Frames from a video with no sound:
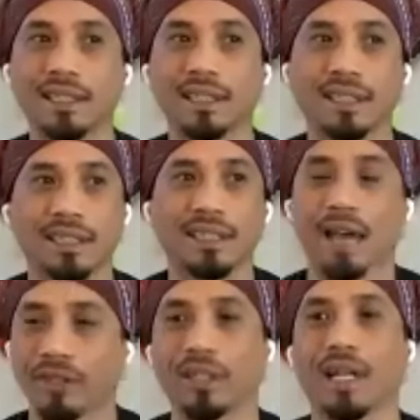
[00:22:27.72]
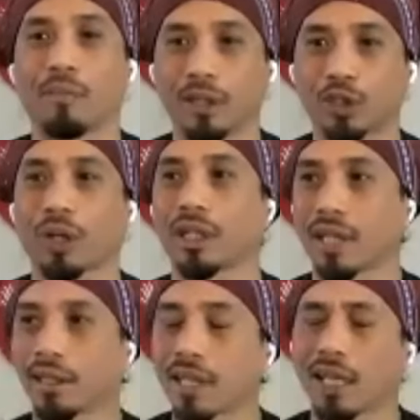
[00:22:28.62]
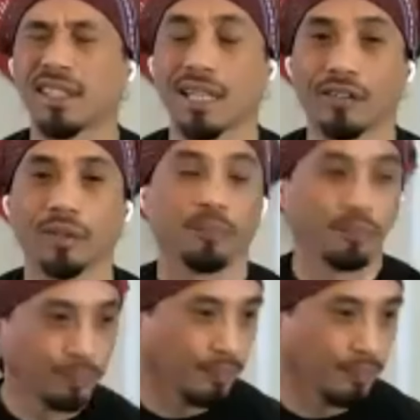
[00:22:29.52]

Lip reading: 1997, I've been training 1997.